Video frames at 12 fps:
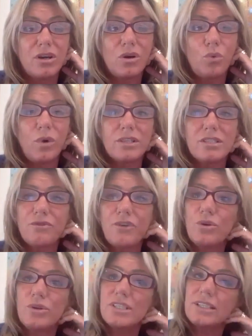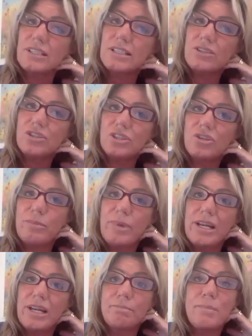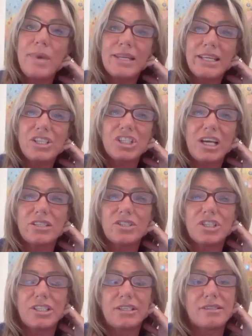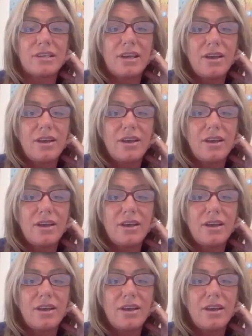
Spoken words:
whilst focusing attention on the many challenges